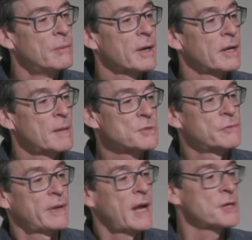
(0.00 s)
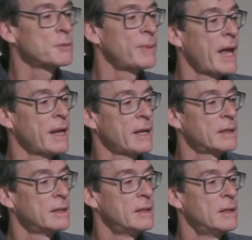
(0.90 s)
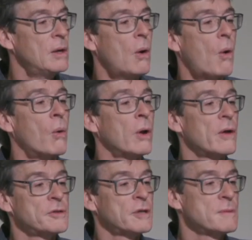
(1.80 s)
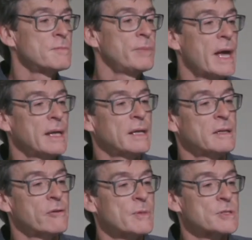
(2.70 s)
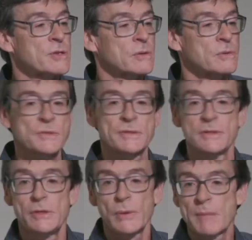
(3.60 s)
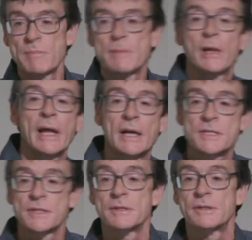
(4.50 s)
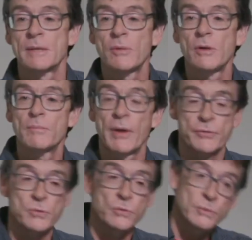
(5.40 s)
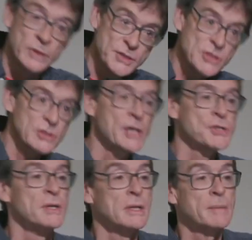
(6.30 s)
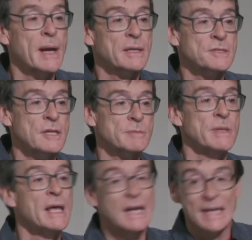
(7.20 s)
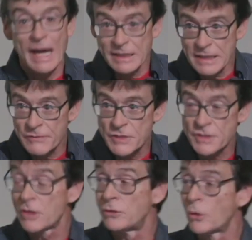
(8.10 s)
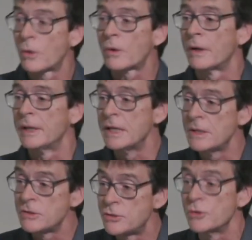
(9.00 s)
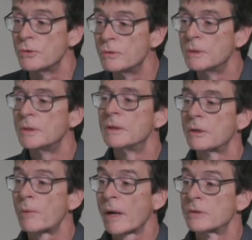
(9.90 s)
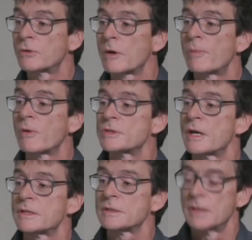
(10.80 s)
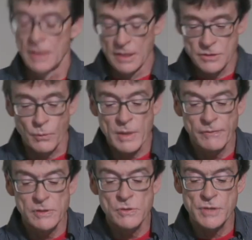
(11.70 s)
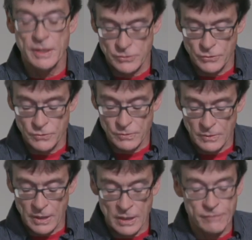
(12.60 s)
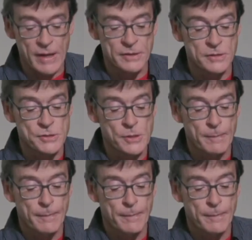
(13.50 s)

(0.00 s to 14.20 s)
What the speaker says: When it comes to financial planning or other types of planning in government circles, you don't get people like us at the table, but through legislation and impact assessment, that gives us a door into the regulatory process. So we have to use that to our advantage.